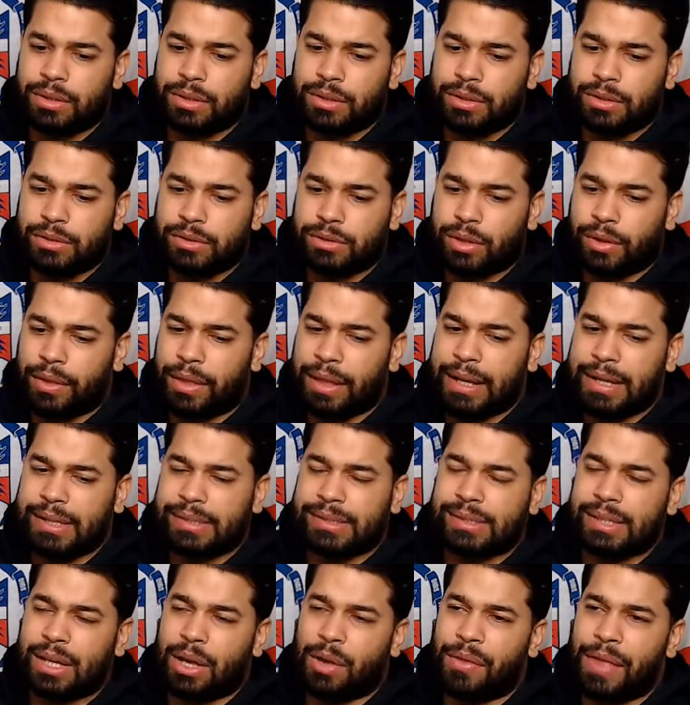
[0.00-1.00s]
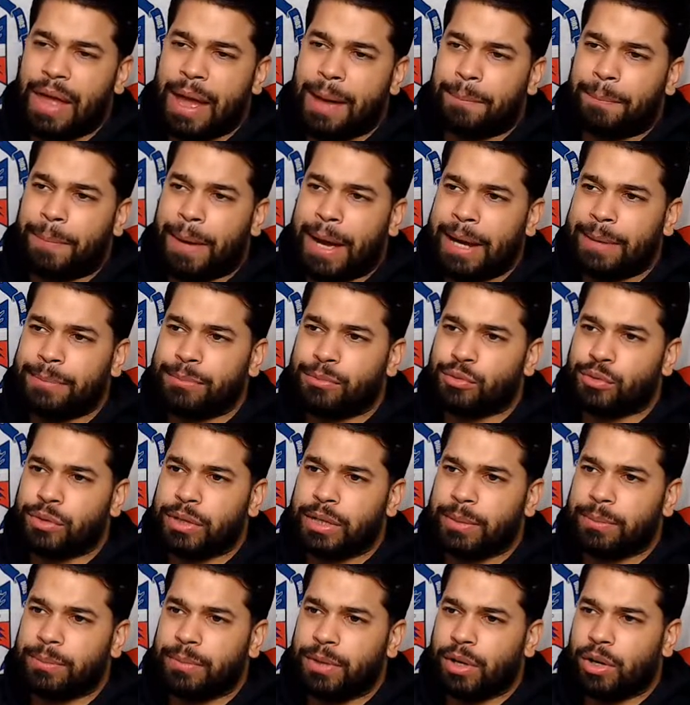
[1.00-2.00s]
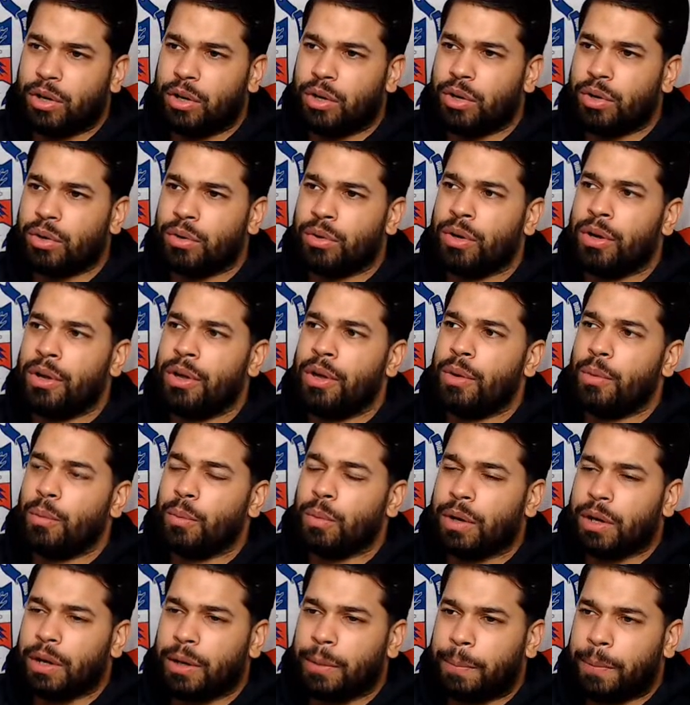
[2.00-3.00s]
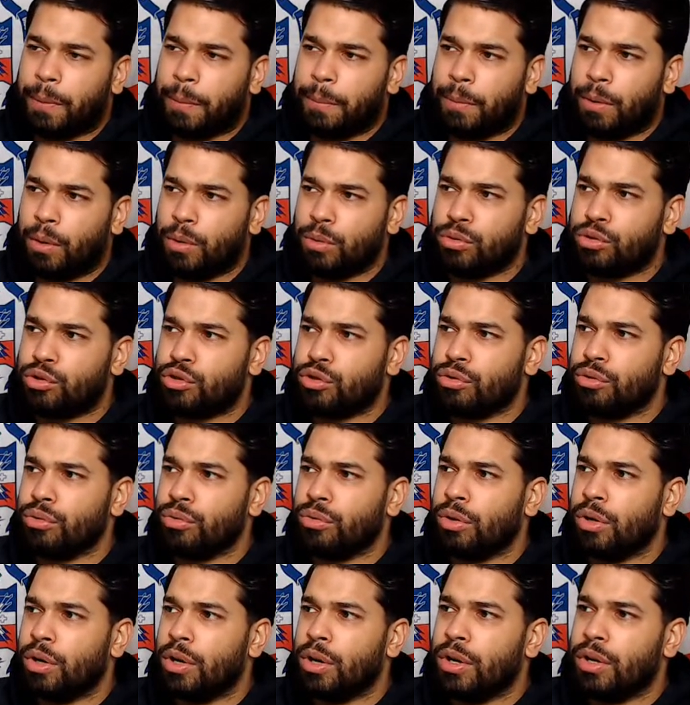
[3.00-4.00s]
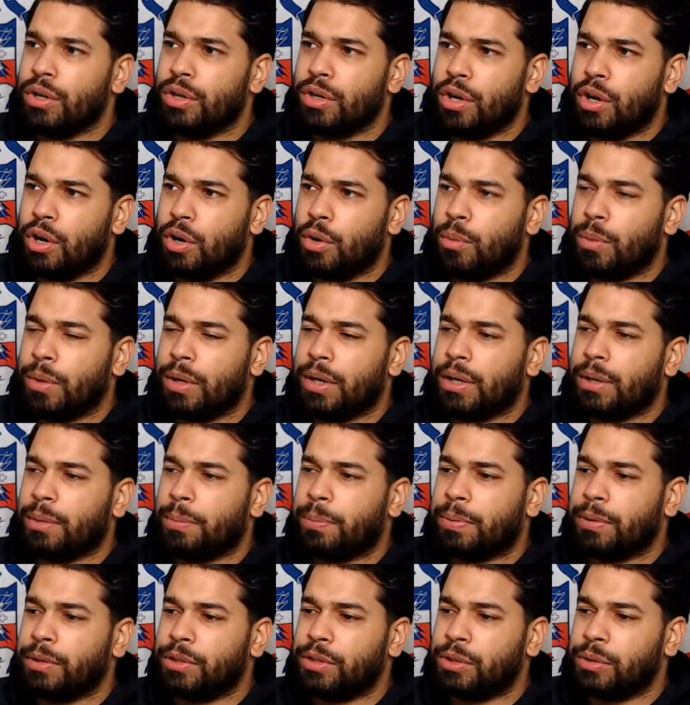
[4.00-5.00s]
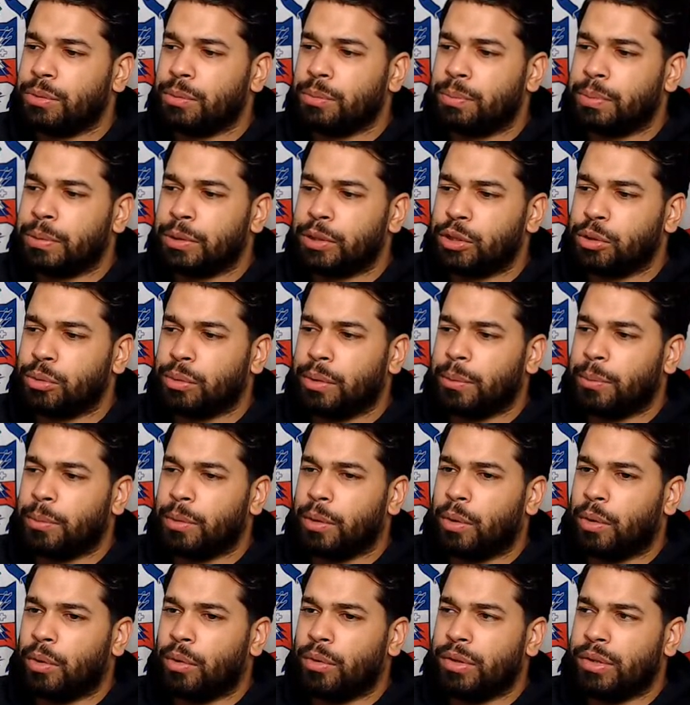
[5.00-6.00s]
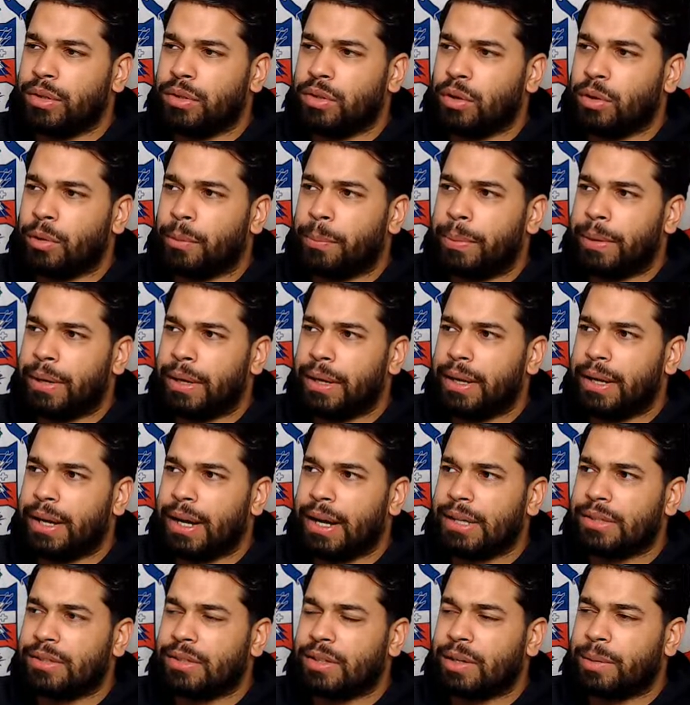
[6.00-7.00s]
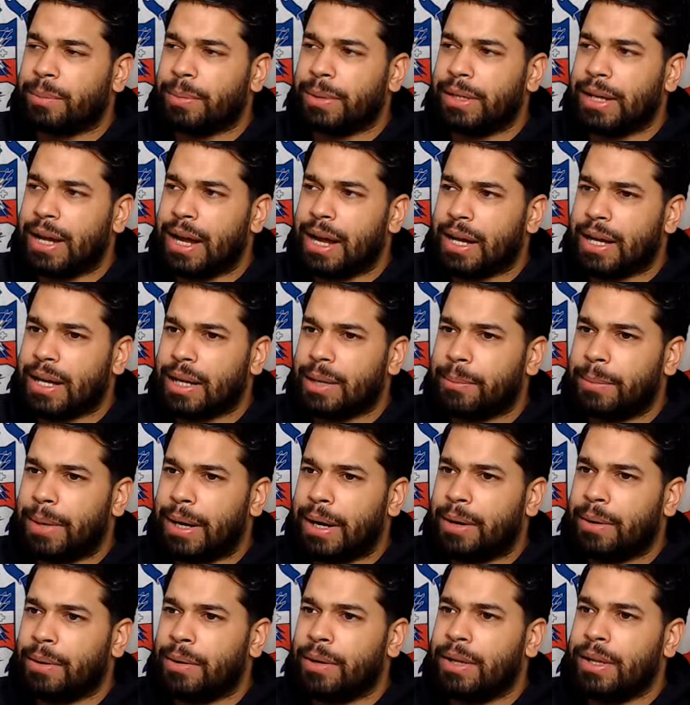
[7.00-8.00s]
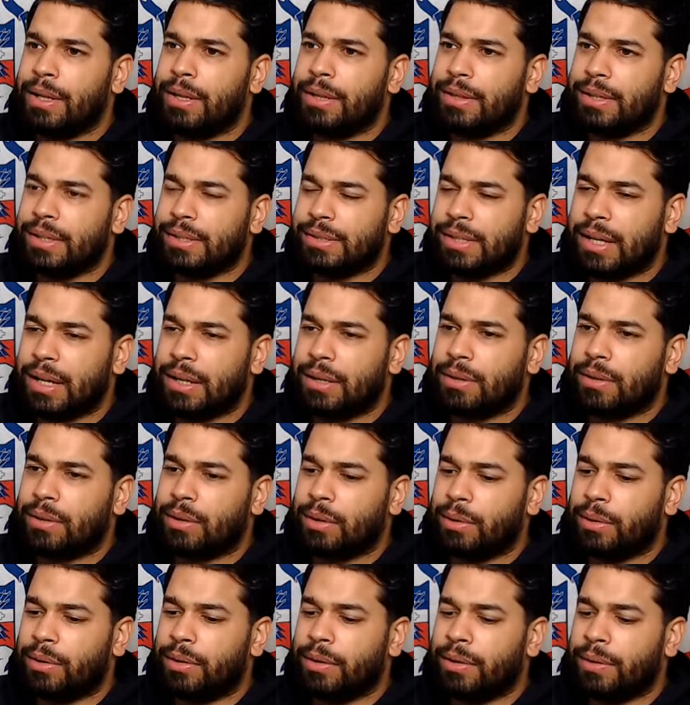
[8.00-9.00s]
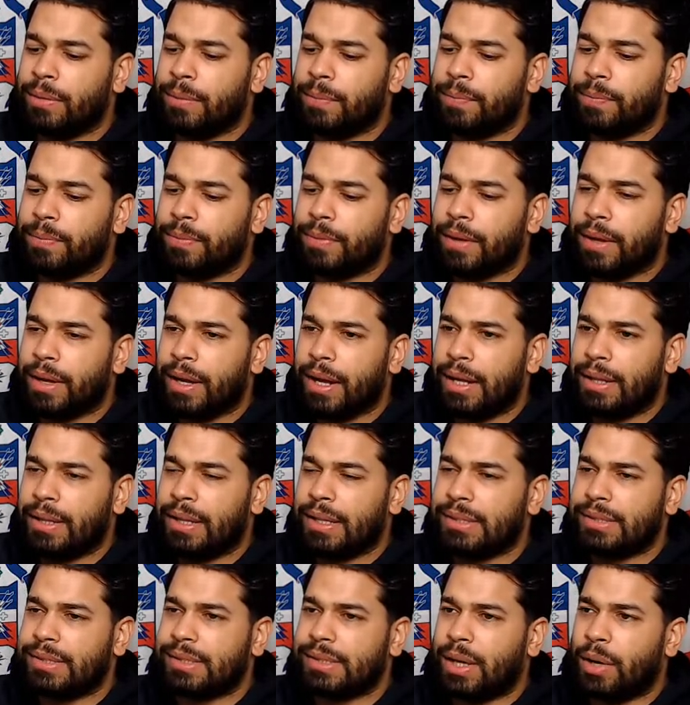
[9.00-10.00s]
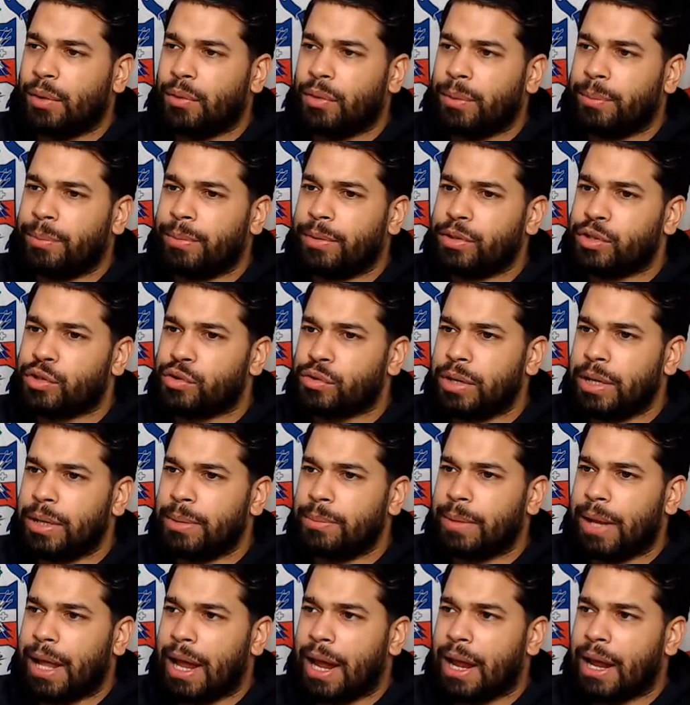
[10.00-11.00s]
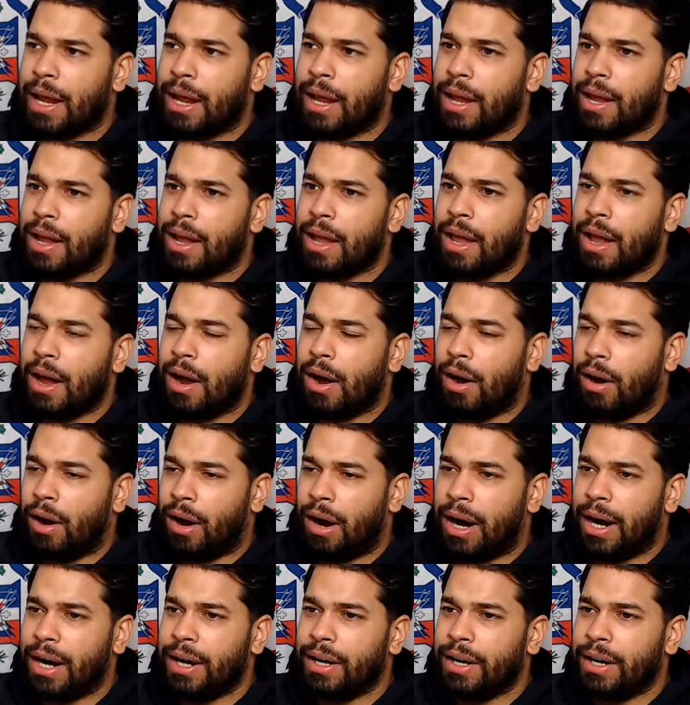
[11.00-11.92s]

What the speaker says: So they could sell that pipe dream. Yo, we're gonna promote you. Yo, we're gonna put you in with all these European guys. You're gonna be knocking them out. This, that, and the third. And then sell them the dream like, all right,